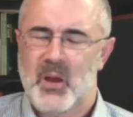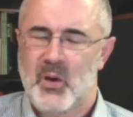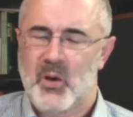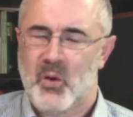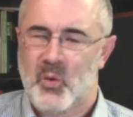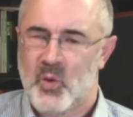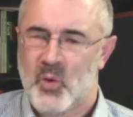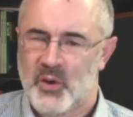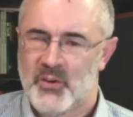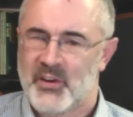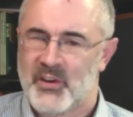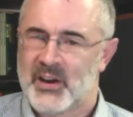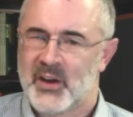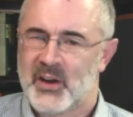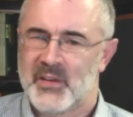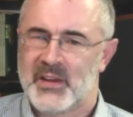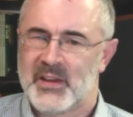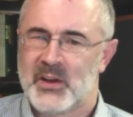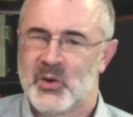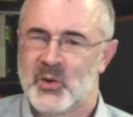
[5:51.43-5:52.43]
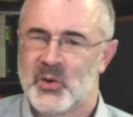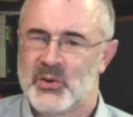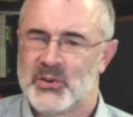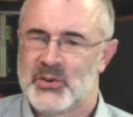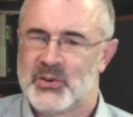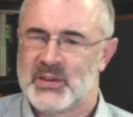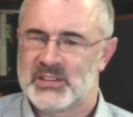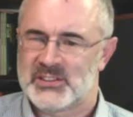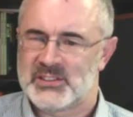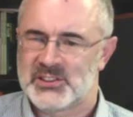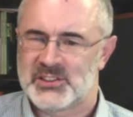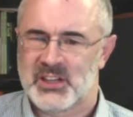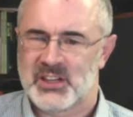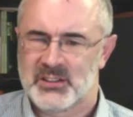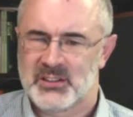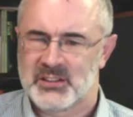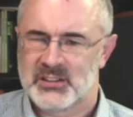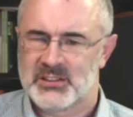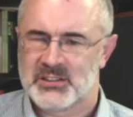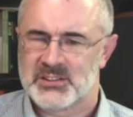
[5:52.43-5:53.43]
wondering, are they going to
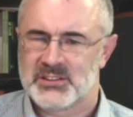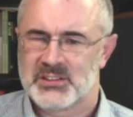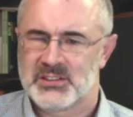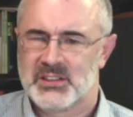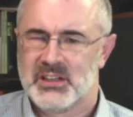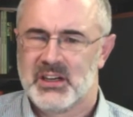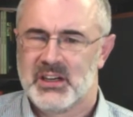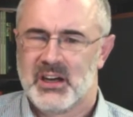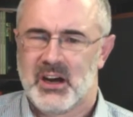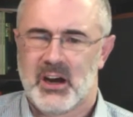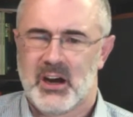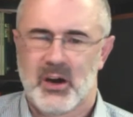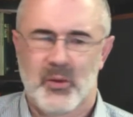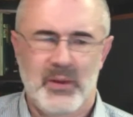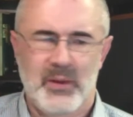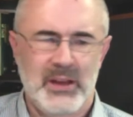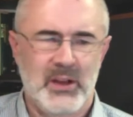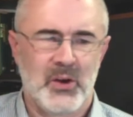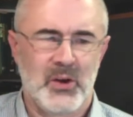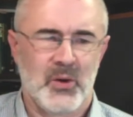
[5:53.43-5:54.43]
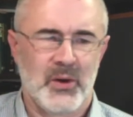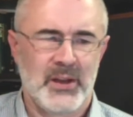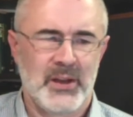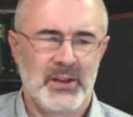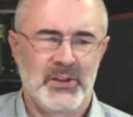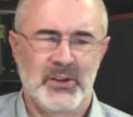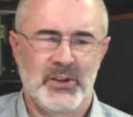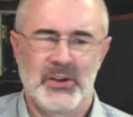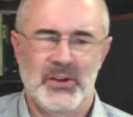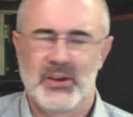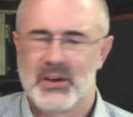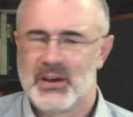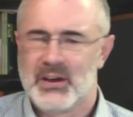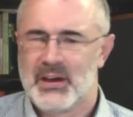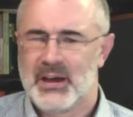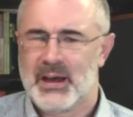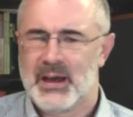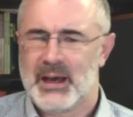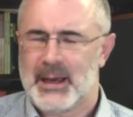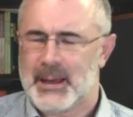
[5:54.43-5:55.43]
insult us? Are we going to
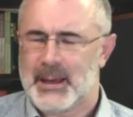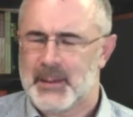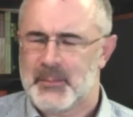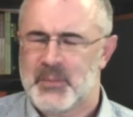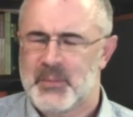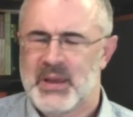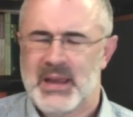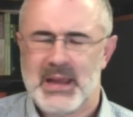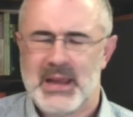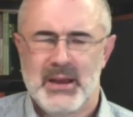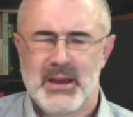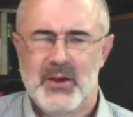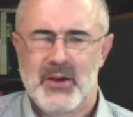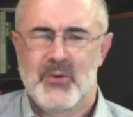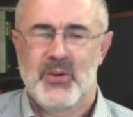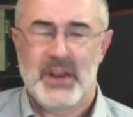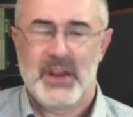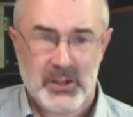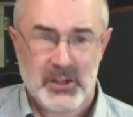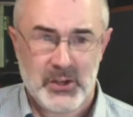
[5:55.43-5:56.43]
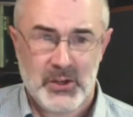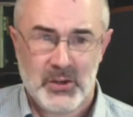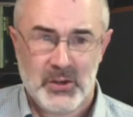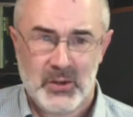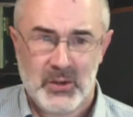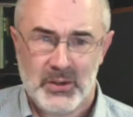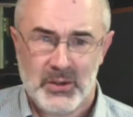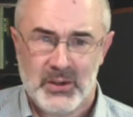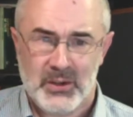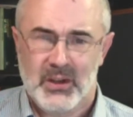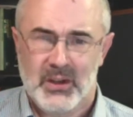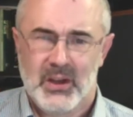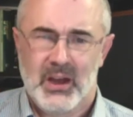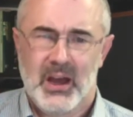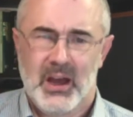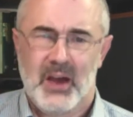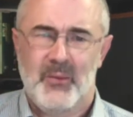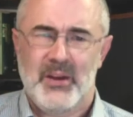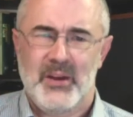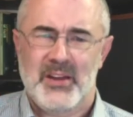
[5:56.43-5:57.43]
be ridiculed?
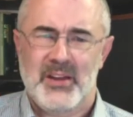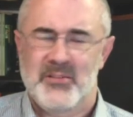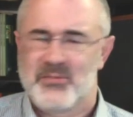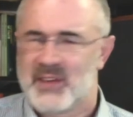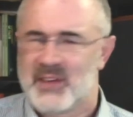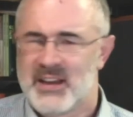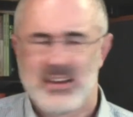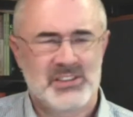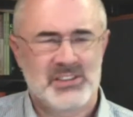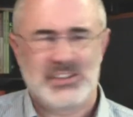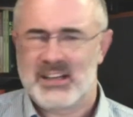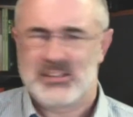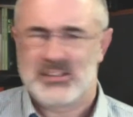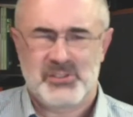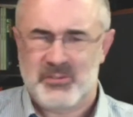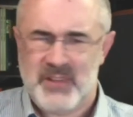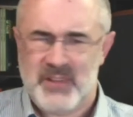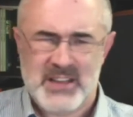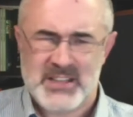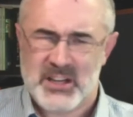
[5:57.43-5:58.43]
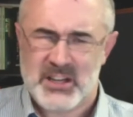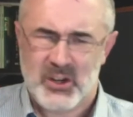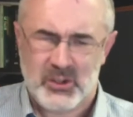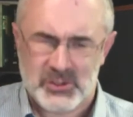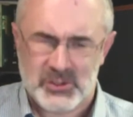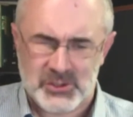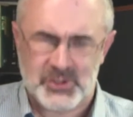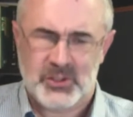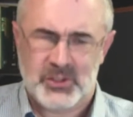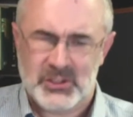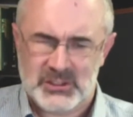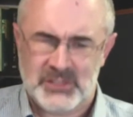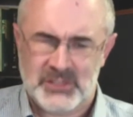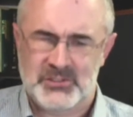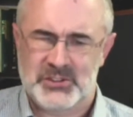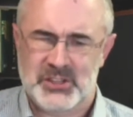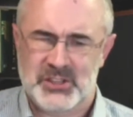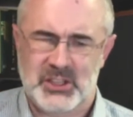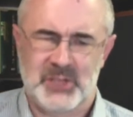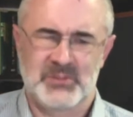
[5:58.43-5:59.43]
We can find ourselves facing all sorts of
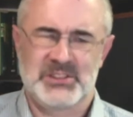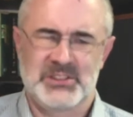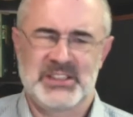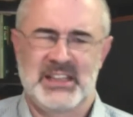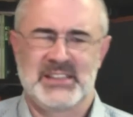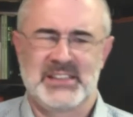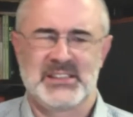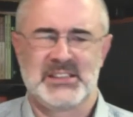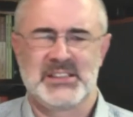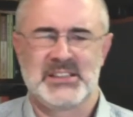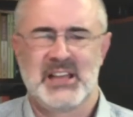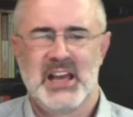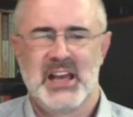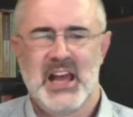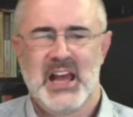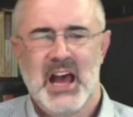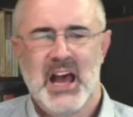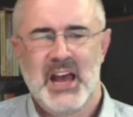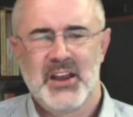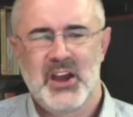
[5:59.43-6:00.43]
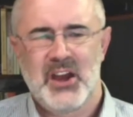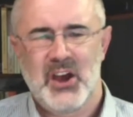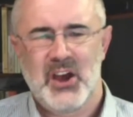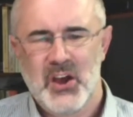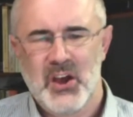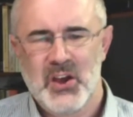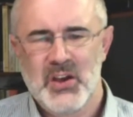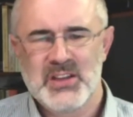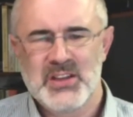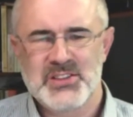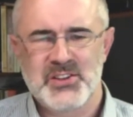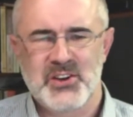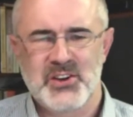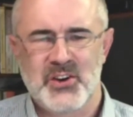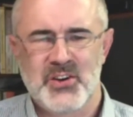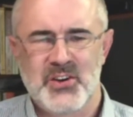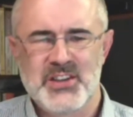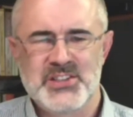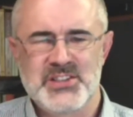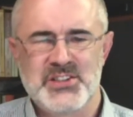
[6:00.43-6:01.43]
circumstances. And how is the
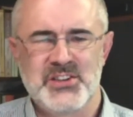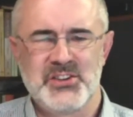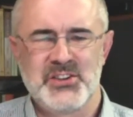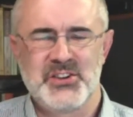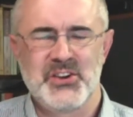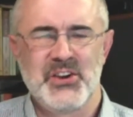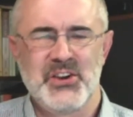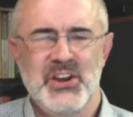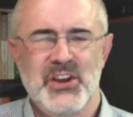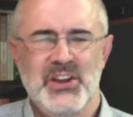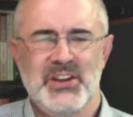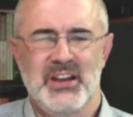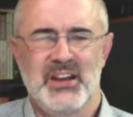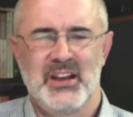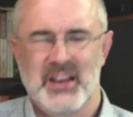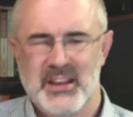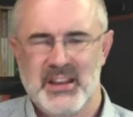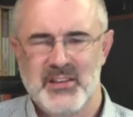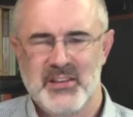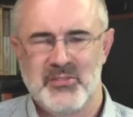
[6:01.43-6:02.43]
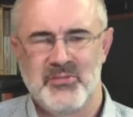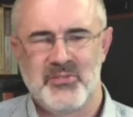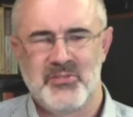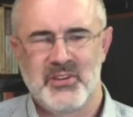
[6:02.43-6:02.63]
Christian to live?